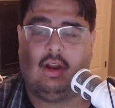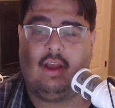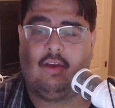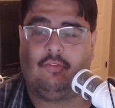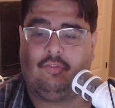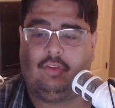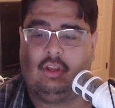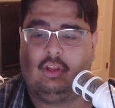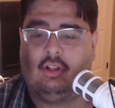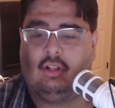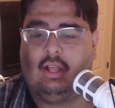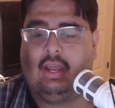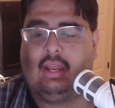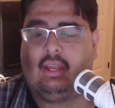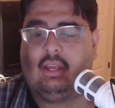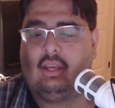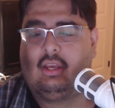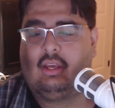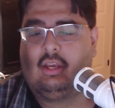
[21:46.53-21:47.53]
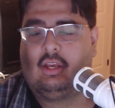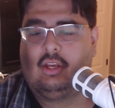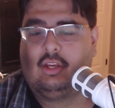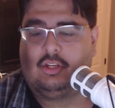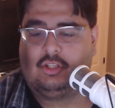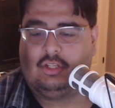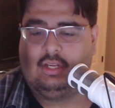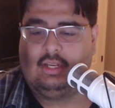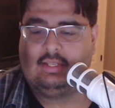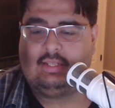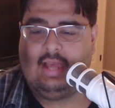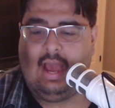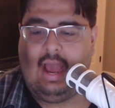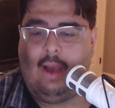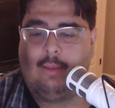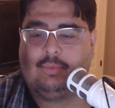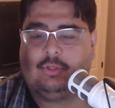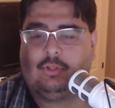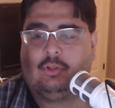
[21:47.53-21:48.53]
I feel like she's
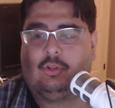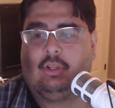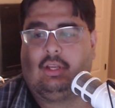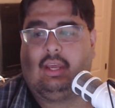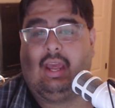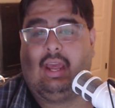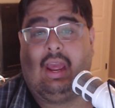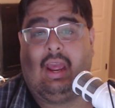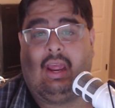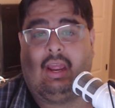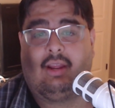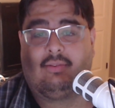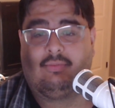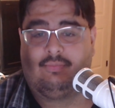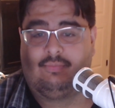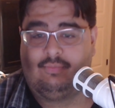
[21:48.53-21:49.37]
absolutely a